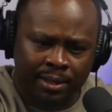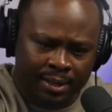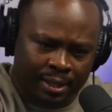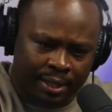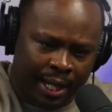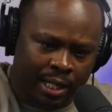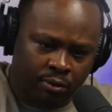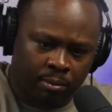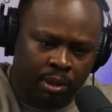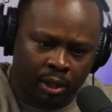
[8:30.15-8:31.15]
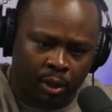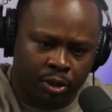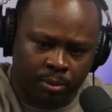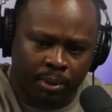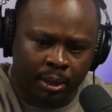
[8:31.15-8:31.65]
it's detached from the
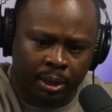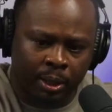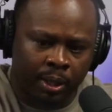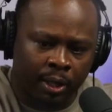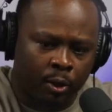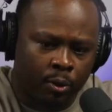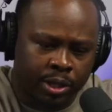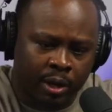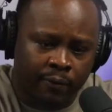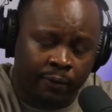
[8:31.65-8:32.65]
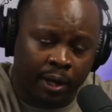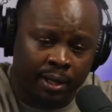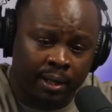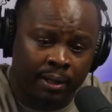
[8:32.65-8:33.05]
larger military, it goes out front.